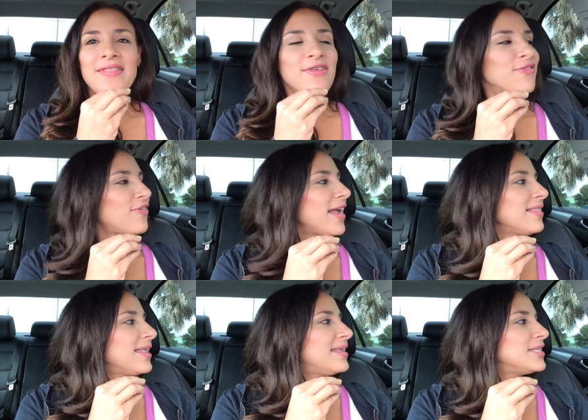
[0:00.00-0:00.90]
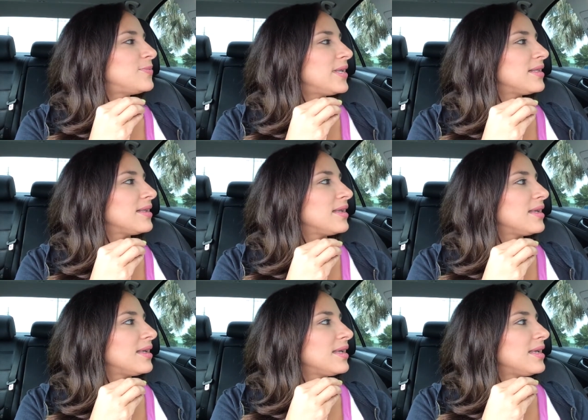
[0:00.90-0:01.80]
and the fact that he's been
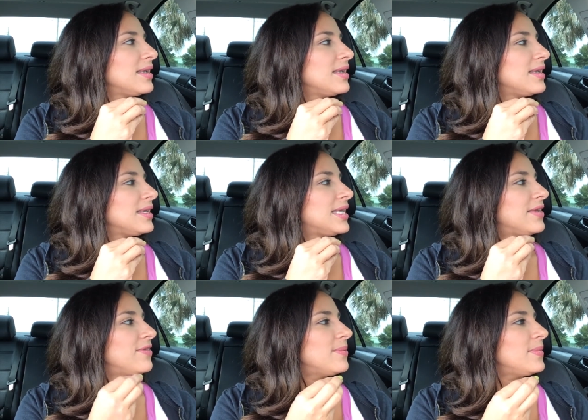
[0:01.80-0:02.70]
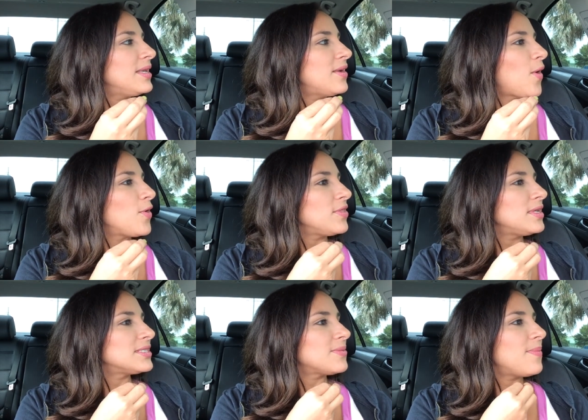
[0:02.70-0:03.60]
giving me all these